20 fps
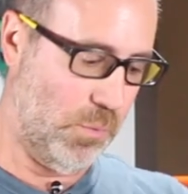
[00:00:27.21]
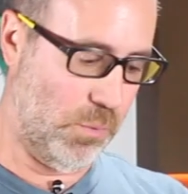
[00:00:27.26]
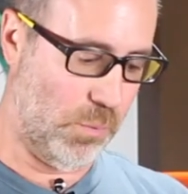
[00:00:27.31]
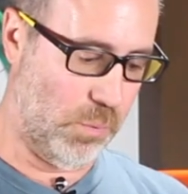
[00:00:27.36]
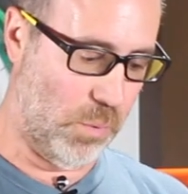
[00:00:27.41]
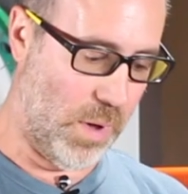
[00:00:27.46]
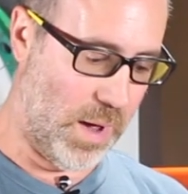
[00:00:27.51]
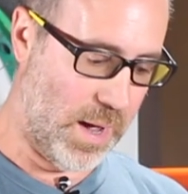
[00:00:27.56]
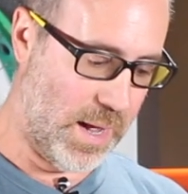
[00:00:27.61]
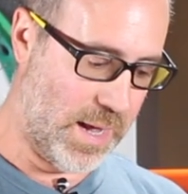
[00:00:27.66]

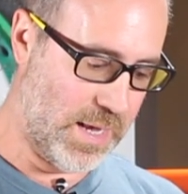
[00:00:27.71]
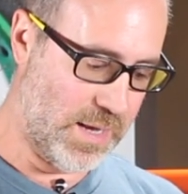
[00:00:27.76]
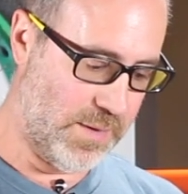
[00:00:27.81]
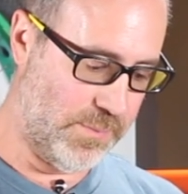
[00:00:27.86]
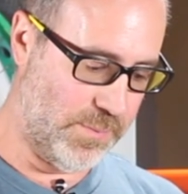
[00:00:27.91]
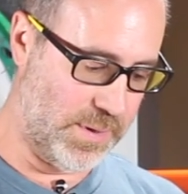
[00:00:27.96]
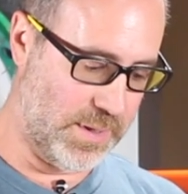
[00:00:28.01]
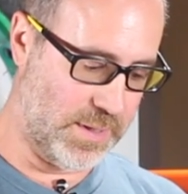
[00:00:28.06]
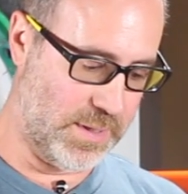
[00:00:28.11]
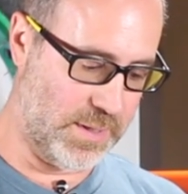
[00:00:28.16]

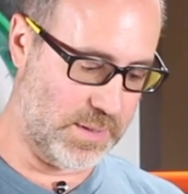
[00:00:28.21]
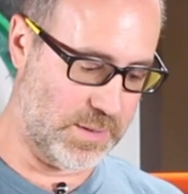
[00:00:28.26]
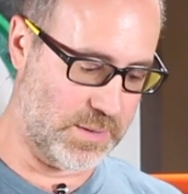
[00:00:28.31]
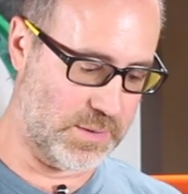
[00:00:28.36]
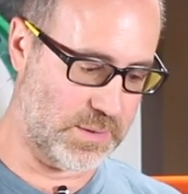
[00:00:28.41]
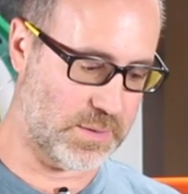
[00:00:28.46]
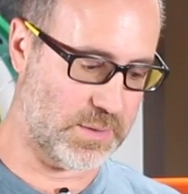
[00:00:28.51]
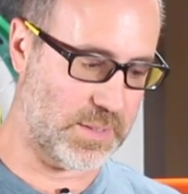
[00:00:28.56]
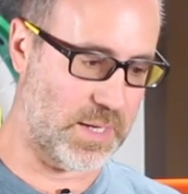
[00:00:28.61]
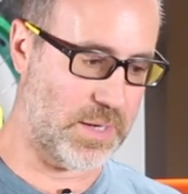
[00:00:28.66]
Why?
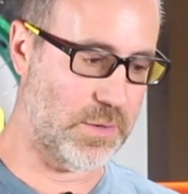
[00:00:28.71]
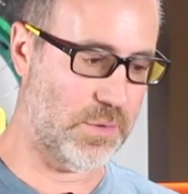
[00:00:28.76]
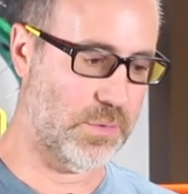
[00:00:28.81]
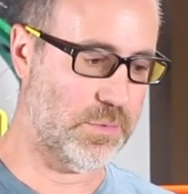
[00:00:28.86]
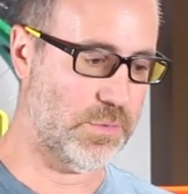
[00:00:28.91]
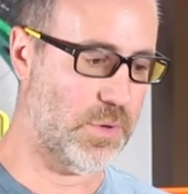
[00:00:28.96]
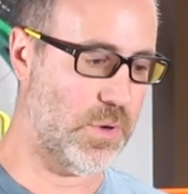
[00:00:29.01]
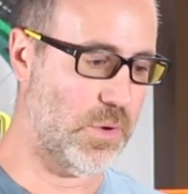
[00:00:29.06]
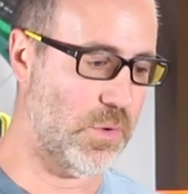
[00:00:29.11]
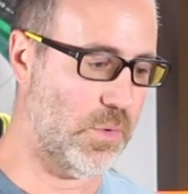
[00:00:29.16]
Because they
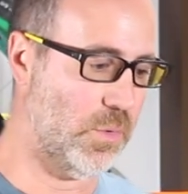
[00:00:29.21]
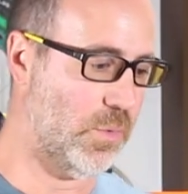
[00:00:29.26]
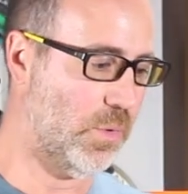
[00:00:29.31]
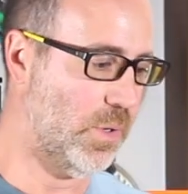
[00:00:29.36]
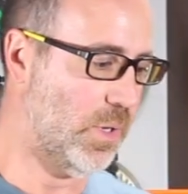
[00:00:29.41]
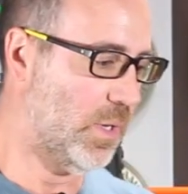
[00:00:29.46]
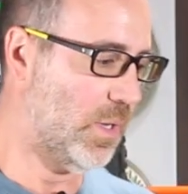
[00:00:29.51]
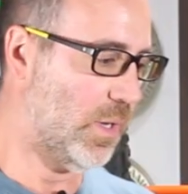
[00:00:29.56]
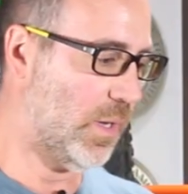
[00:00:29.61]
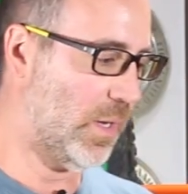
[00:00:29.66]
don't
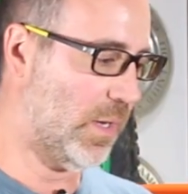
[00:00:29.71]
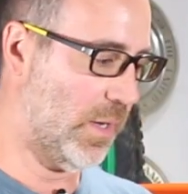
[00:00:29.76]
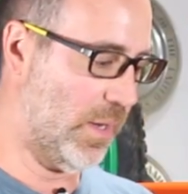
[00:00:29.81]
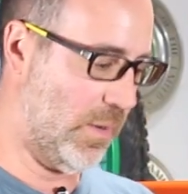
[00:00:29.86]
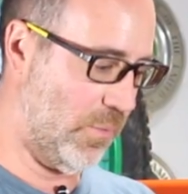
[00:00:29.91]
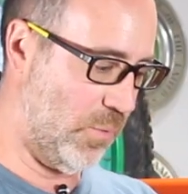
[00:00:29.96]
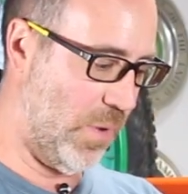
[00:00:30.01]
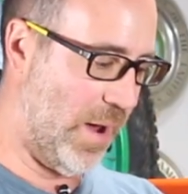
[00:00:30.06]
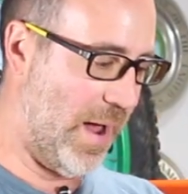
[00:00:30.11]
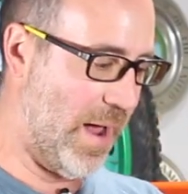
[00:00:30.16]
know
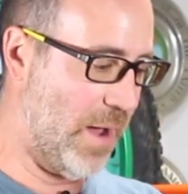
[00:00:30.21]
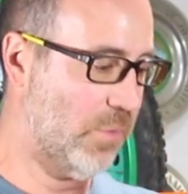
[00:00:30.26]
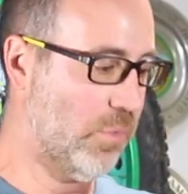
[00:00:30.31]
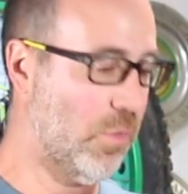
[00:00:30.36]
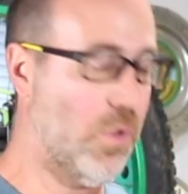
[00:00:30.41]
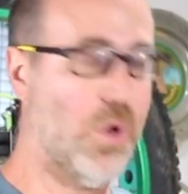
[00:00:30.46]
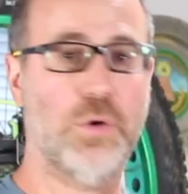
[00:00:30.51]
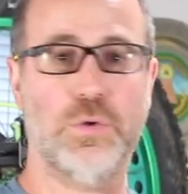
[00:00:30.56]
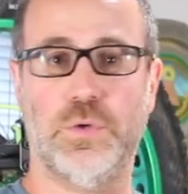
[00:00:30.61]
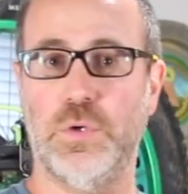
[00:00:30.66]
Uh, how
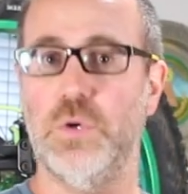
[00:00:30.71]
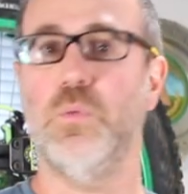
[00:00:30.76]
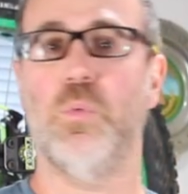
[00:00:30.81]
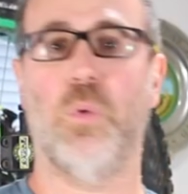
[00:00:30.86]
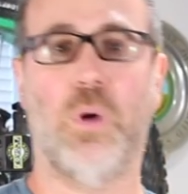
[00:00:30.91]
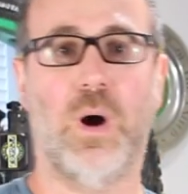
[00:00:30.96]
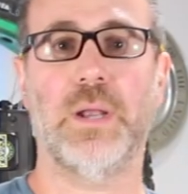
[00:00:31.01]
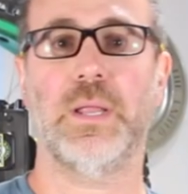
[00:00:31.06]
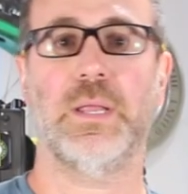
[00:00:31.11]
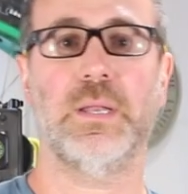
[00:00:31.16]
long you
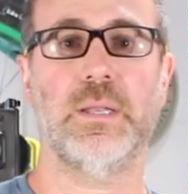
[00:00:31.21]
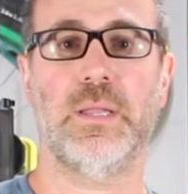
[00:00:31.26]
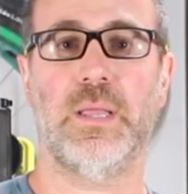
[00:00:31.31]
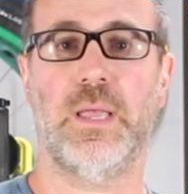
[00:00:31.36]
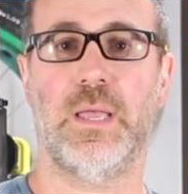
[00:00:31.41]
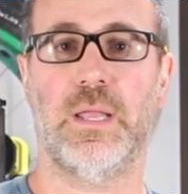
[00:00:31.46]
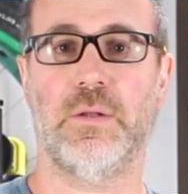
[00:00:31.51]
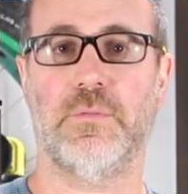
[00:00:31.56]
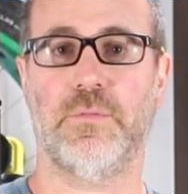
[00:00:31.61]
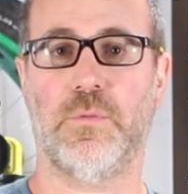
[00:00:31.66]
want it,
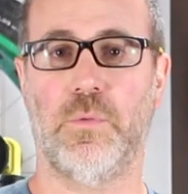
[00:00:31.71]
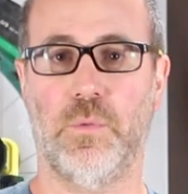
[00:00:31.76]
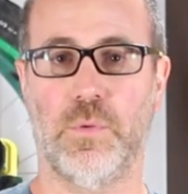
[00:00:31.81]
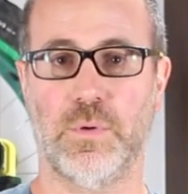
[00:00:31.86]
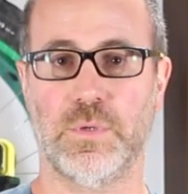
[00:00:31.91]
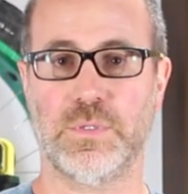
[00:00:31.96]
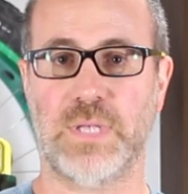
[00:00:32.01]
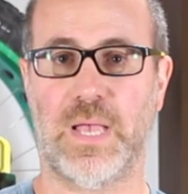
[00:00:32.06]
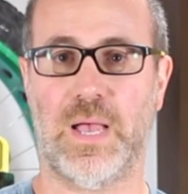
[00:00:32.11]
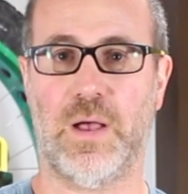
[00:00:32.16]
and of
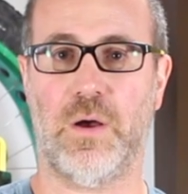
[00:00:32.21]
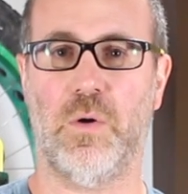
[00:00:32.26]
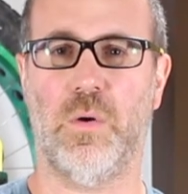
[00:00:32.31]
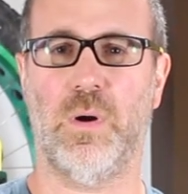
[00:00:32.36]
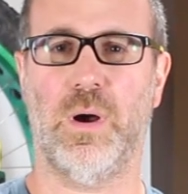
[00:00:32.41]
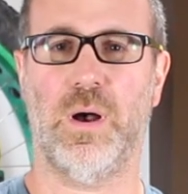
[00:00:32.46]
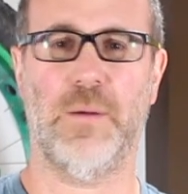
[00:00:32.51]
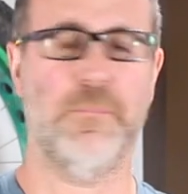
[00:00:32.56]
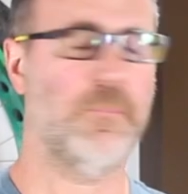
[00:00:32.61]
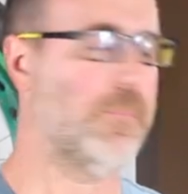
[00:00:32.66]
course
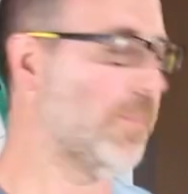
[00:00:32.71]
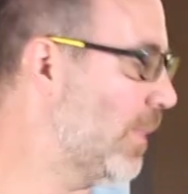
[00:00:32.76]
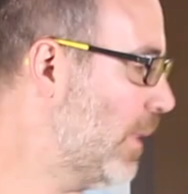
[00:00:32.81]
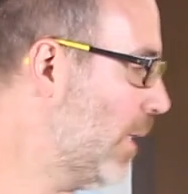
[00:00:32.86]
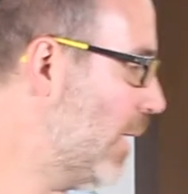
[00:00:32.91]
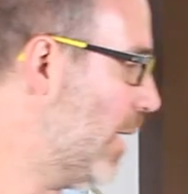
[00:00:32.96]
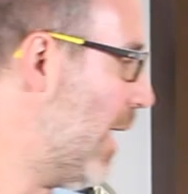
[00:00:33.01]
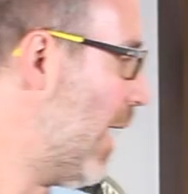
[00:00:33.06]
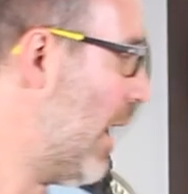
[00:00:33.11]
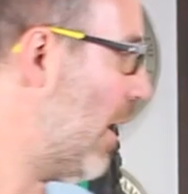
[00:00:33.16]
how, um,
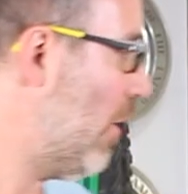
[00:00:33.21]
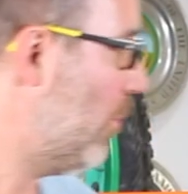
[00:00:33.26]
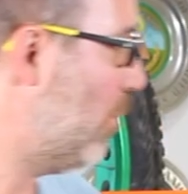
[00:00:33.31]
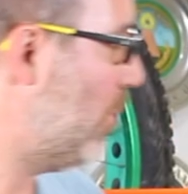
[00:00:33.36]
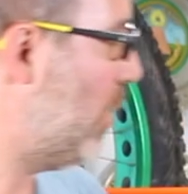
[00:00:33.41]
how